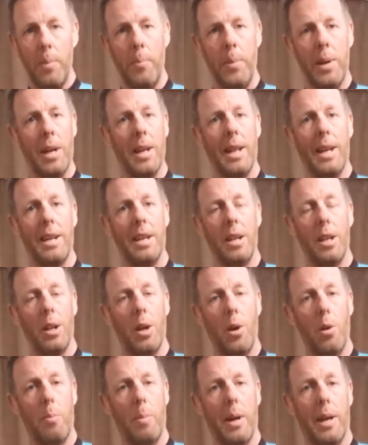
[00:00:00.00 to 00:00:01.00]
Miguel Angel
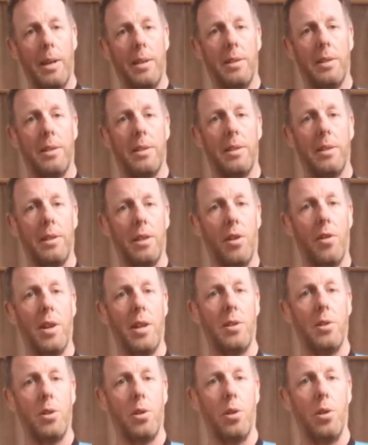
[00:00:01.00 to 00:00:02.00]
Lopez, the
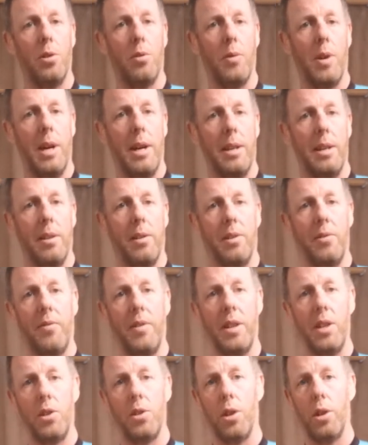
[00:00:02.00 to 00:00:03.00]
Grand Tour rider, has
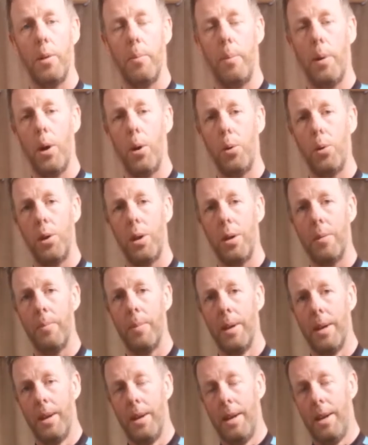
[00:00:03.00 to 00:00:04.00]
finished on the podium
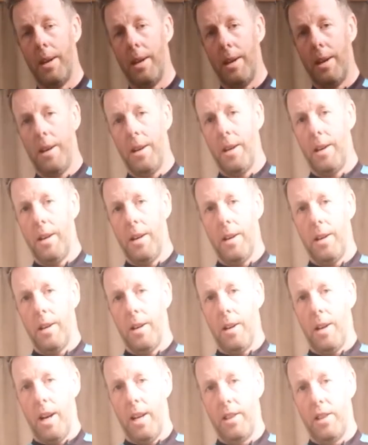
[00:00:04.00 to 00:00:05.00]

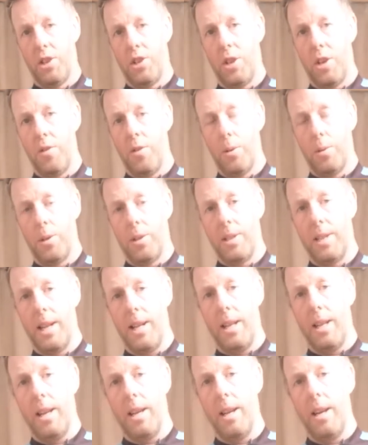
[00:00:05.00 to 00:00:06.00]
at the Giro
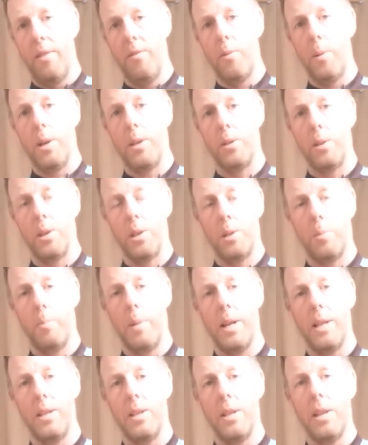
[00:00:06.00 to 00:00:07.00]
d'Italia, Vuelta
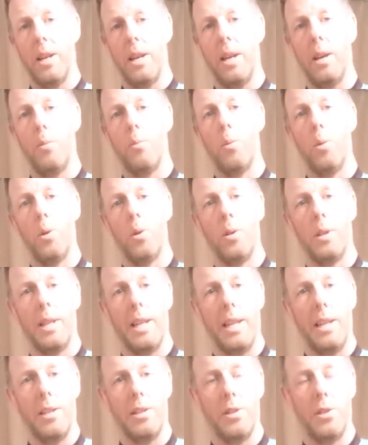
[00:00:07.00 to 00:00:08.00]
España, worn
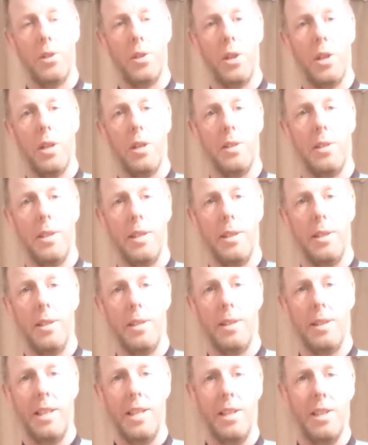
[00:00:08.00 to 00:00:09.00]
leaders'
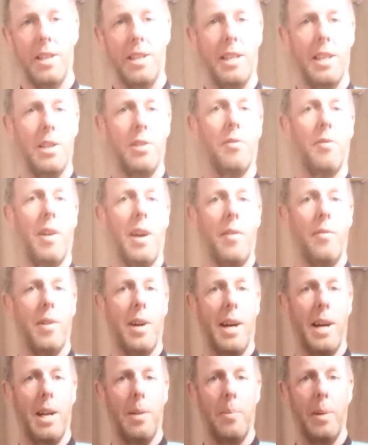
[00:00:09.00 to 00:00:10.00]
jerseys. This is his
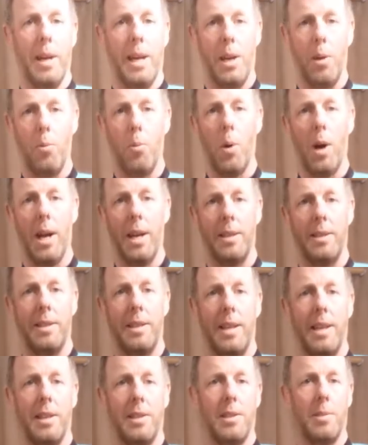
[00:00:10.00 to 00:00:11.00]
favourite helmet. He wears
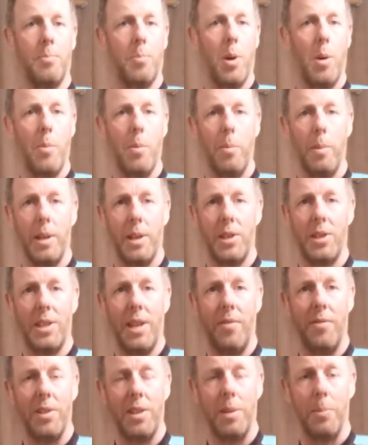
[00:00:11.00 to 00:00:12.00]
this probably
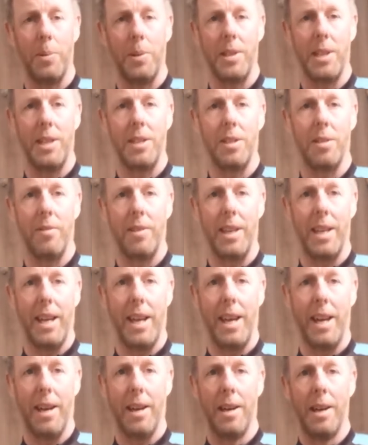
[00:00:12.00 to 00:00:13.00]
70% of the
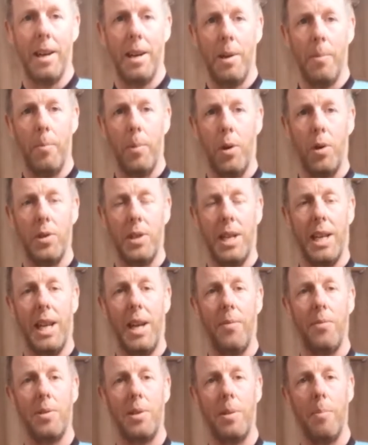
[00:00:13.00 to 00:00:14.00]
year because it
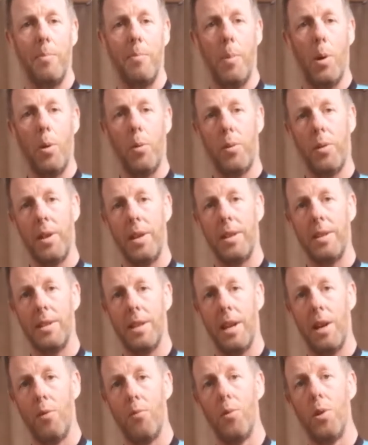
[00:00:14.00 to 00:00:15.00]
gives him both things
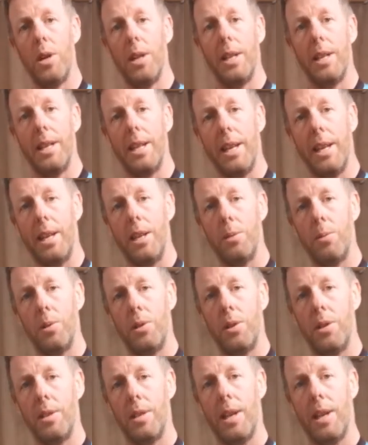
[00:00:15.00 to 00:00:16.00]
that he really needs, which